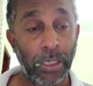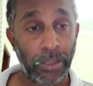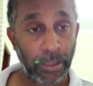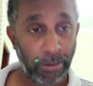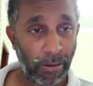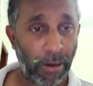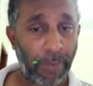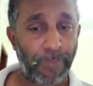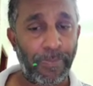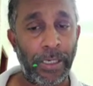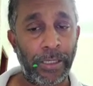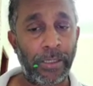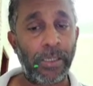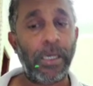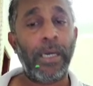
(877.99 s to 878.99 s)

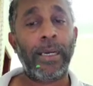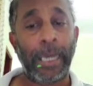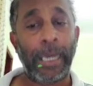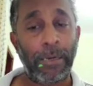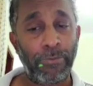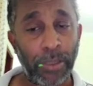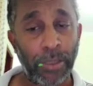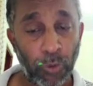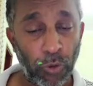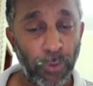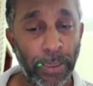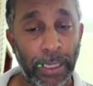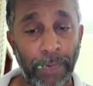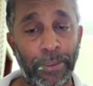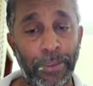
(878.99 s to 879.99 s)
Development could
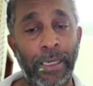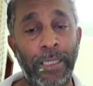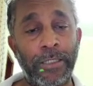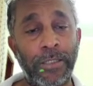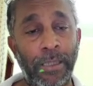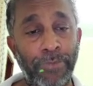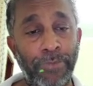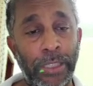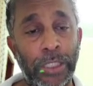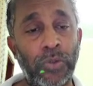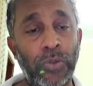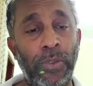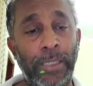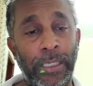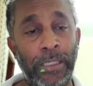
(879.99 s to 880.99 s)
be capitalized subject
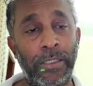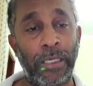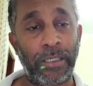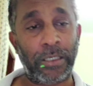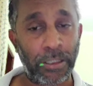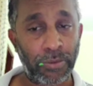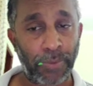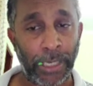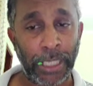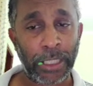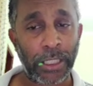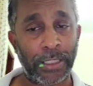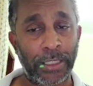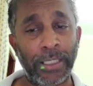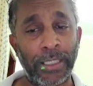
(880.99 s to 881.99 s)
to it satisfying
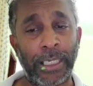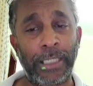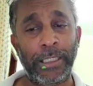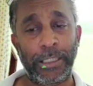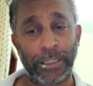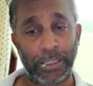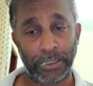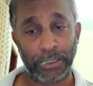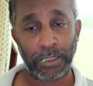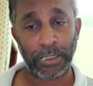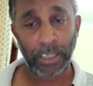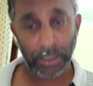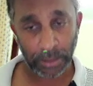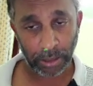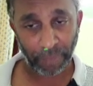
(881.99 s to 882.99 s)
certain conditions.
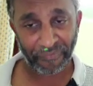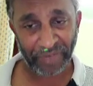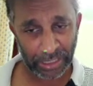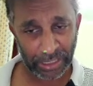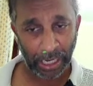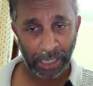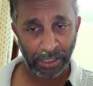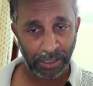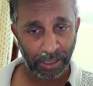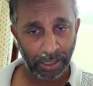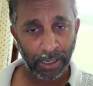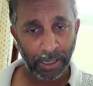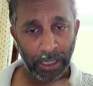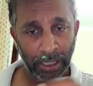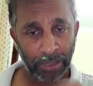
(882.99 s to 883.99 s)
So first
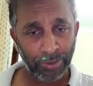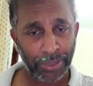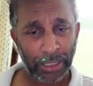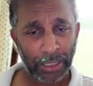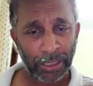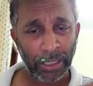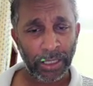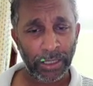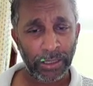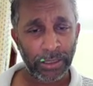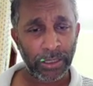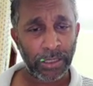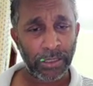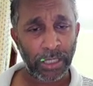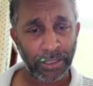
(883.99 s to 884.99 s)
answer, if certain
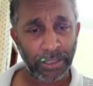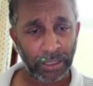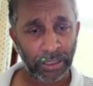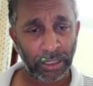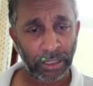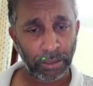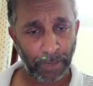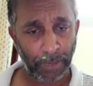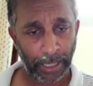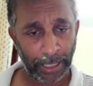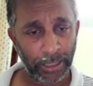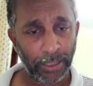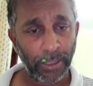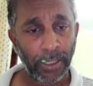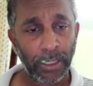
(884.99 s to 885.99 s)
conditions are
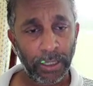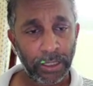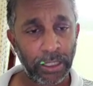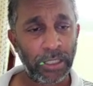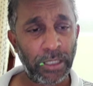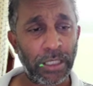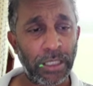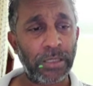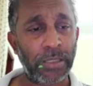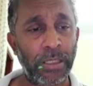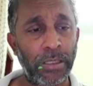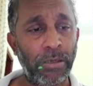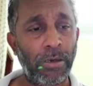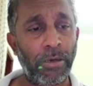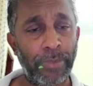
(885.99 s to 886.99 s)
satisfied, research
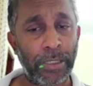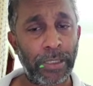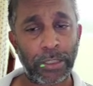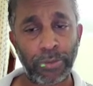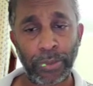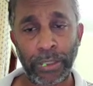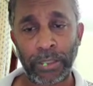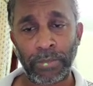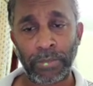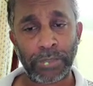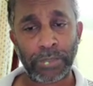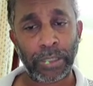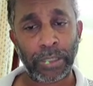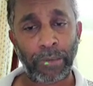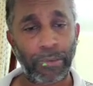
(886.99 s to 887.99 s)
and development expenditure must
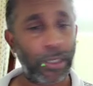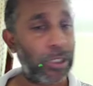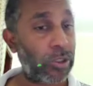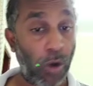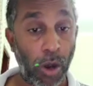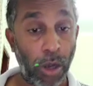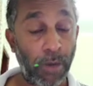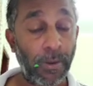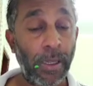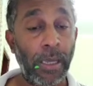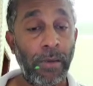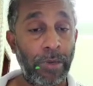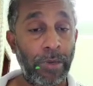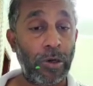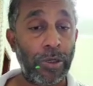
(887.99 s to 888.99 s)
be capitalized. Wrong,
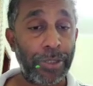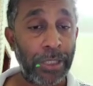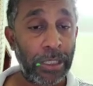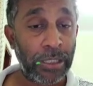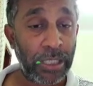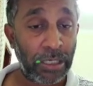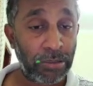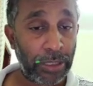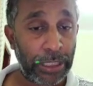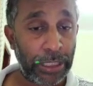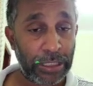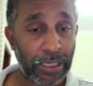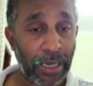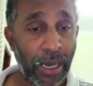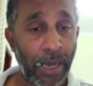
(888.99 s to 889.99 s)
because research word is
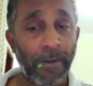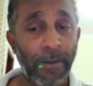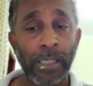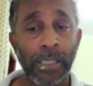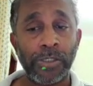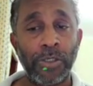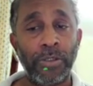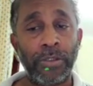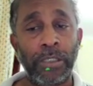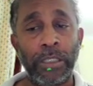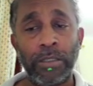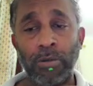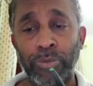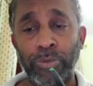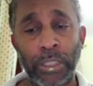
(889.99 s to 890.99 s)
there, so
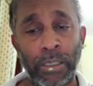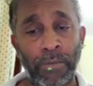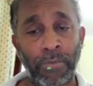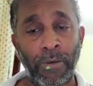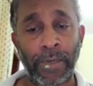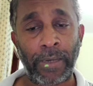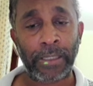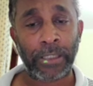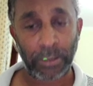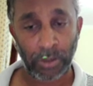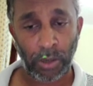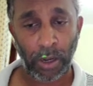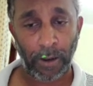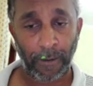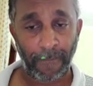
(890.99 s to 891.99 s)
this option number 1 is
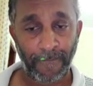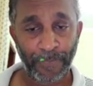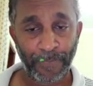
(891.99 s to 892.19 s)
wrong.